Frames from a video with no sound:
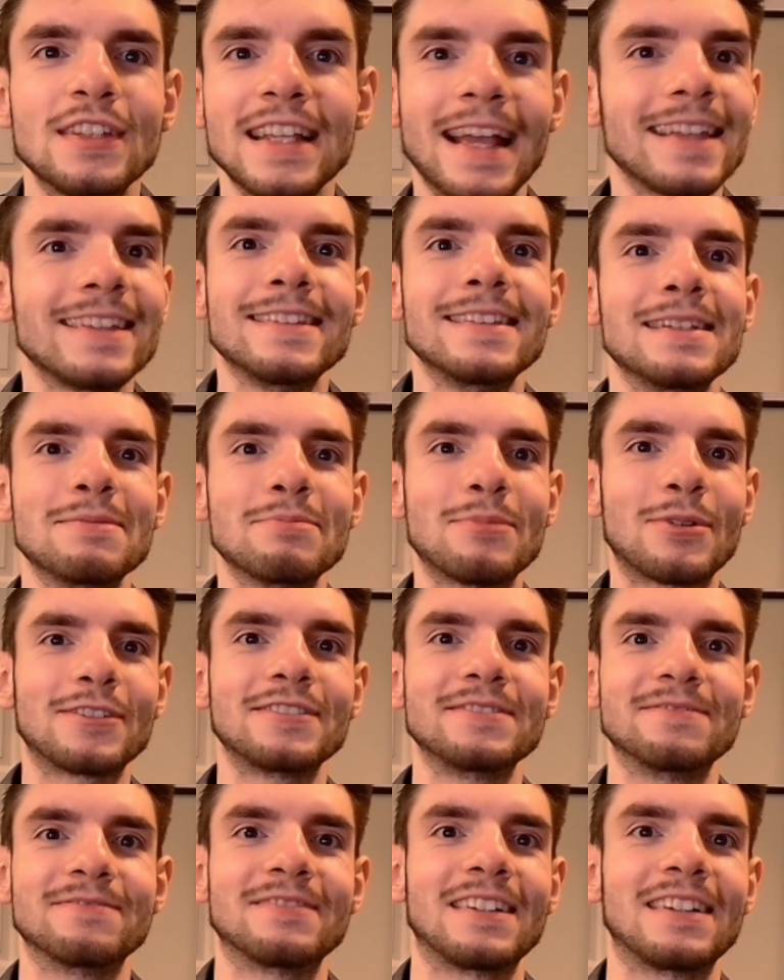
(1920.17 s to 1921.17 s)
the editing
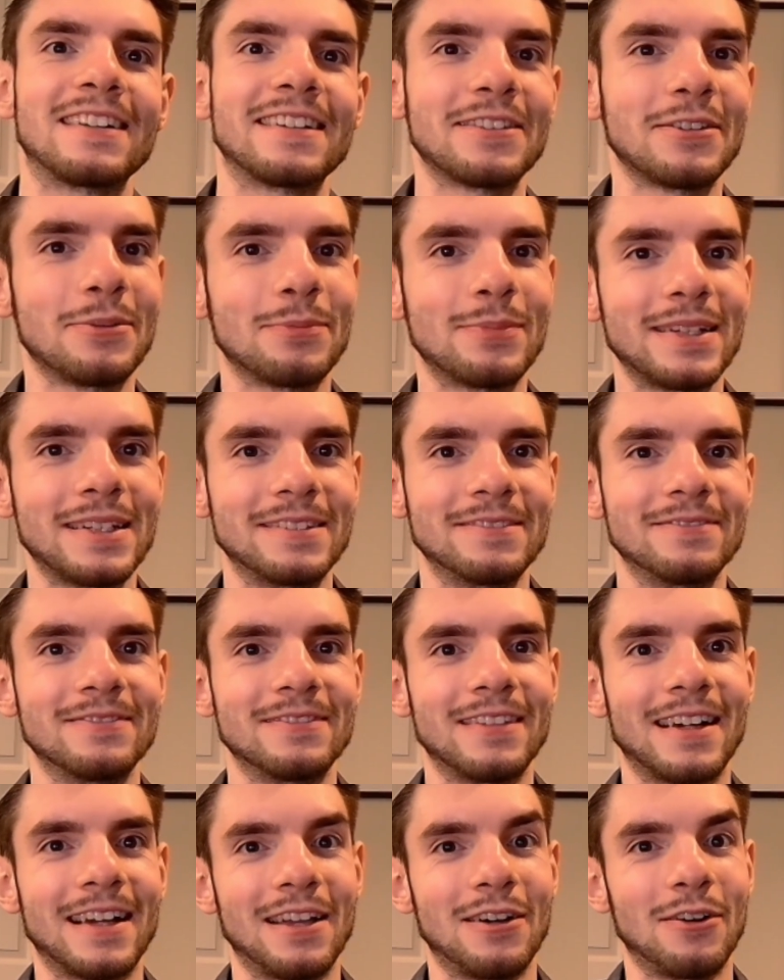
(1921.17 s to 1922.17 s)
burden a little bit,
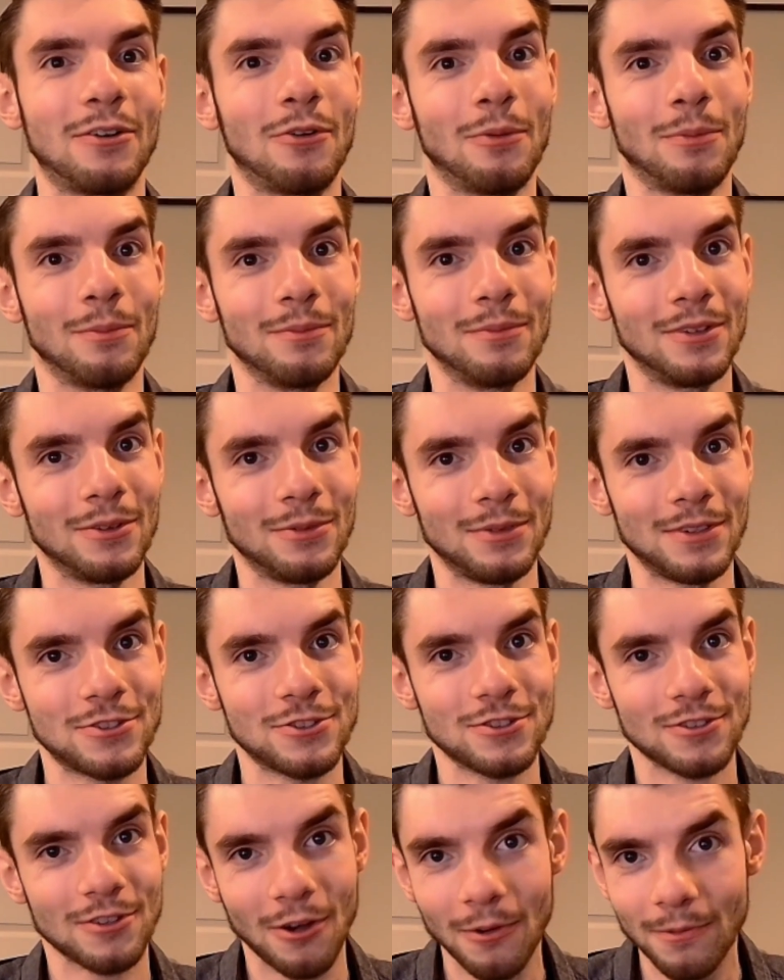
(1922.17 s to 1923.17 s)
I hope,
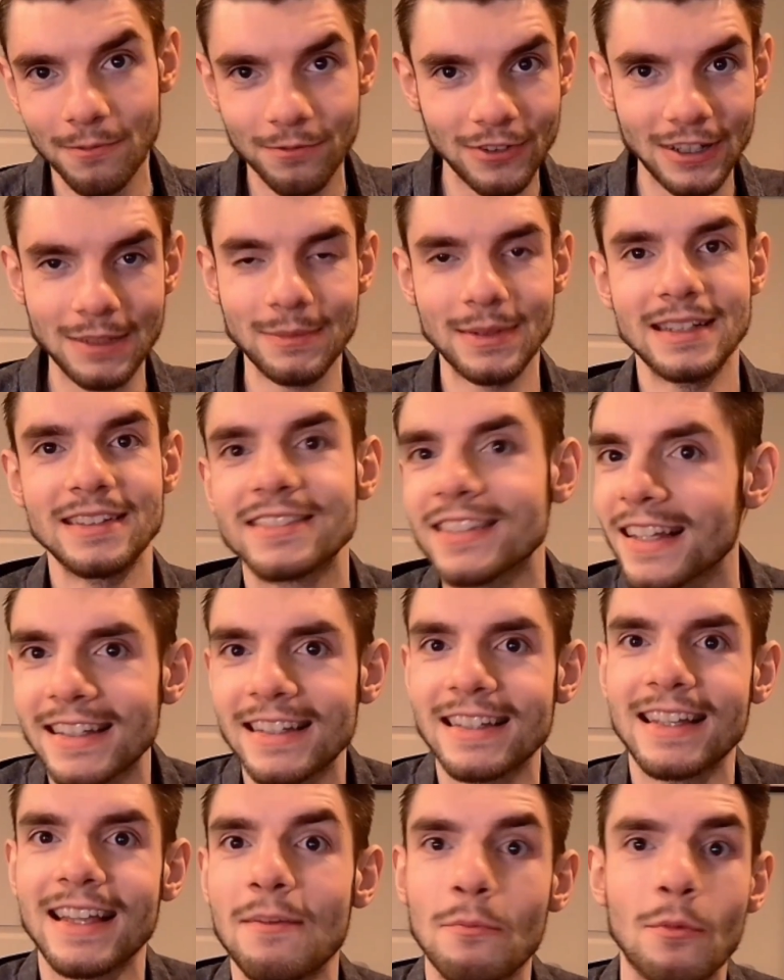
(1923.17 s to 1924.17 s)
which hopefully means I
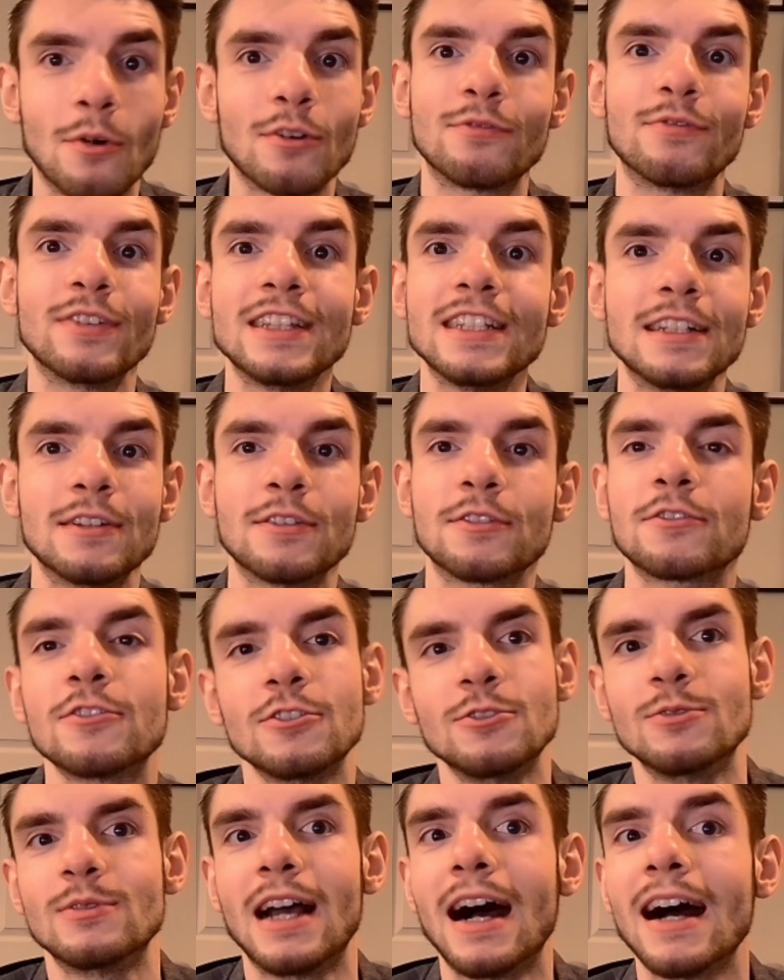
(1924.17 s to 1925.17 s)
can get more videos
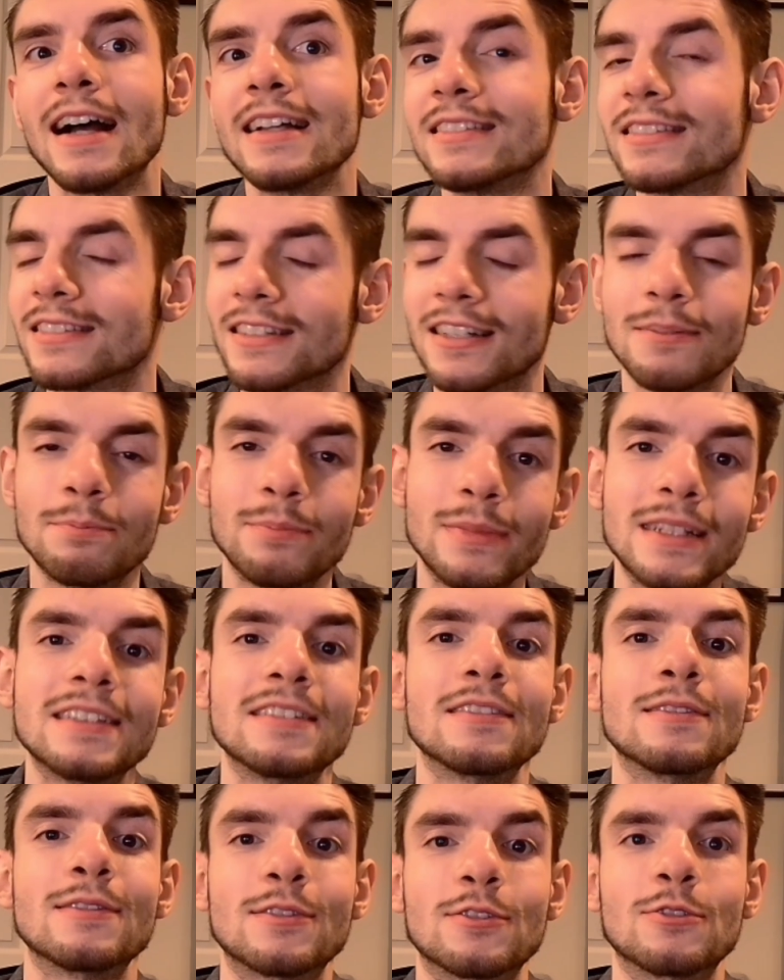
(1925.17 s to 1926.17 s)
to you guys a bit
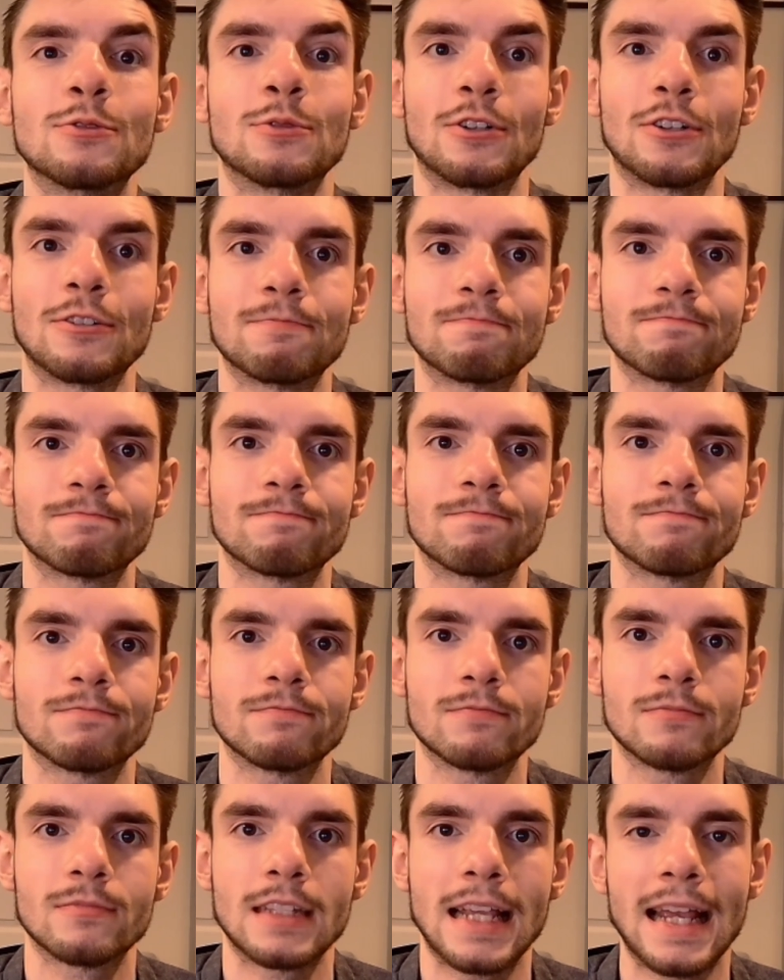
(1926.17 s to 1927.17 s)
sooner.
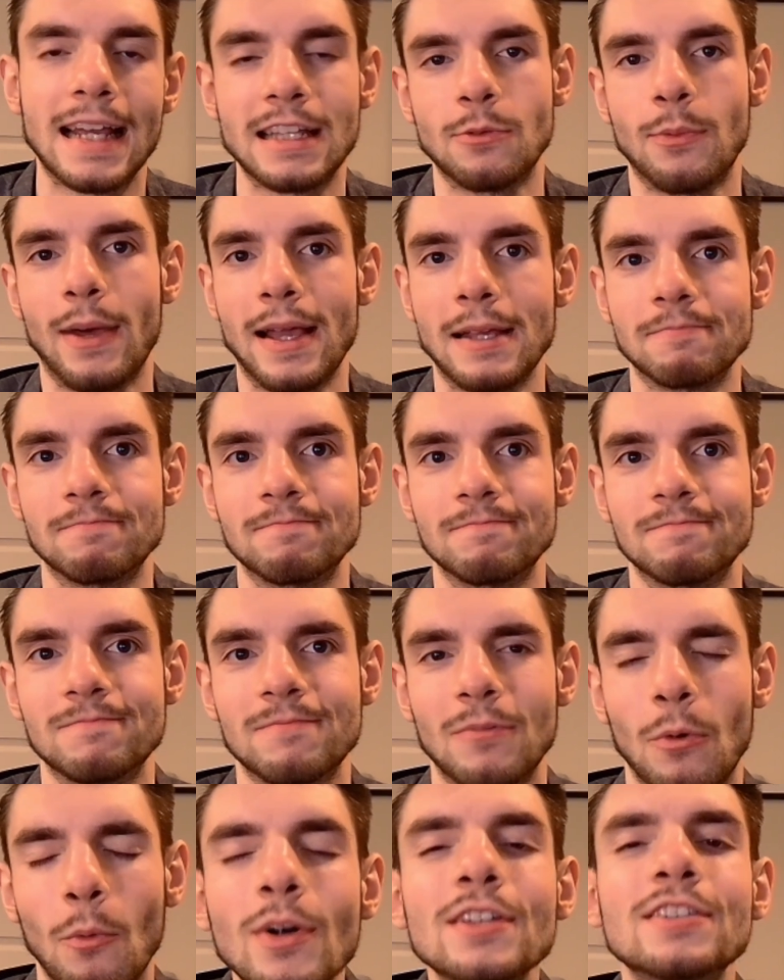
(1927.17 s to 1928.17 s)
Anyway,
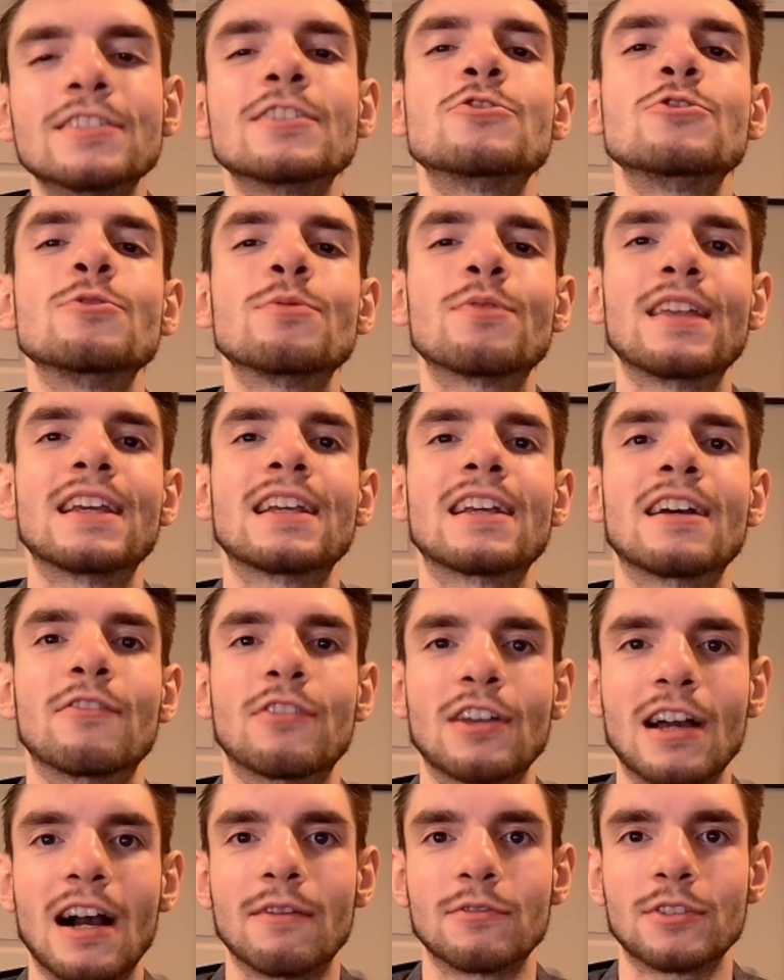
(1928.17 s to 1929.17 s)
what did you think of
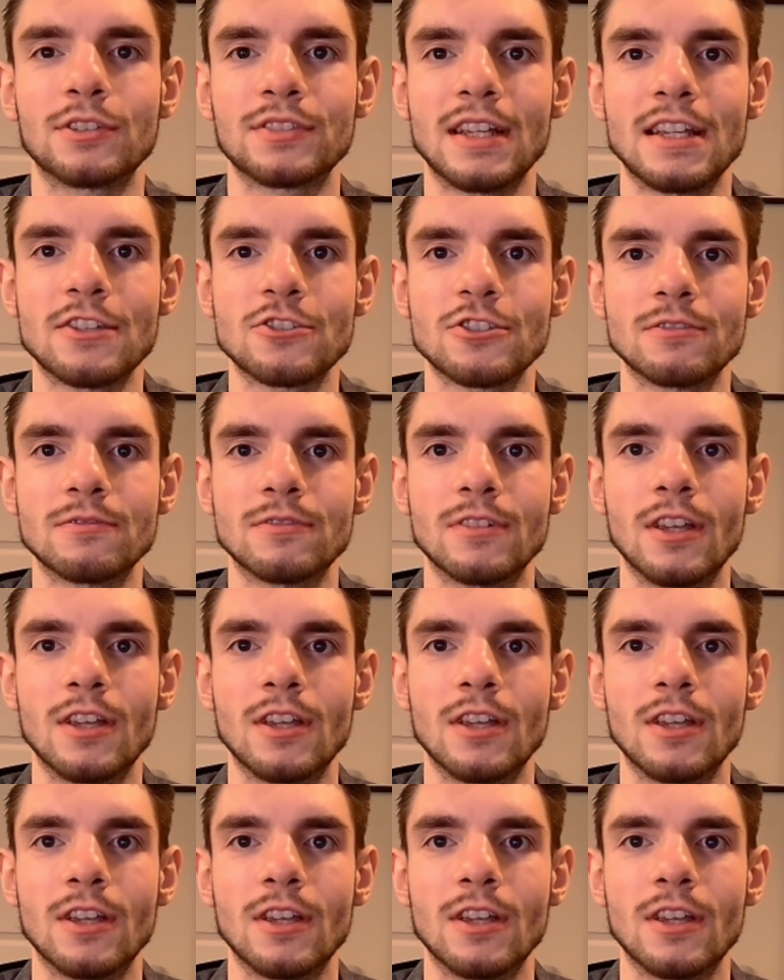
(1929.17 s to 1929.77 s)
the conversation?